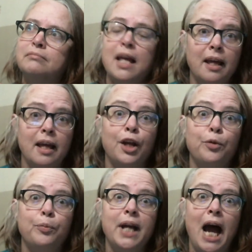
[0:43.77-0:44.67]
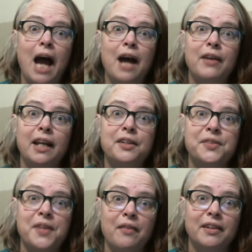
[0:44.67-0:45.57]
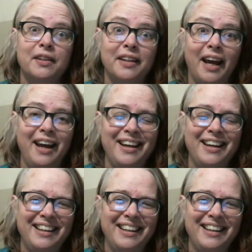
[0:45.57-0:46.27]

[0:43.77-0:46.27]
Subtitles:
it'll be a high of 87 today.